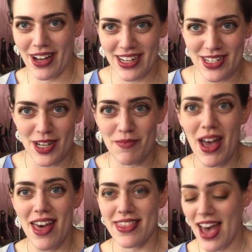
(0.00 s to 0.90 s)
item.
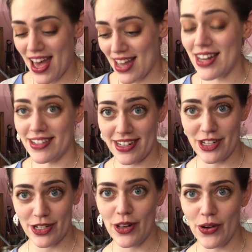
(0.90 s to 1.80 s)
They're literally
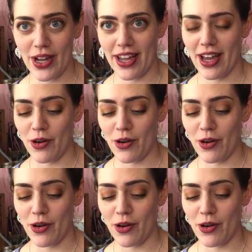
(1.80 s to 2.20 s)
just looking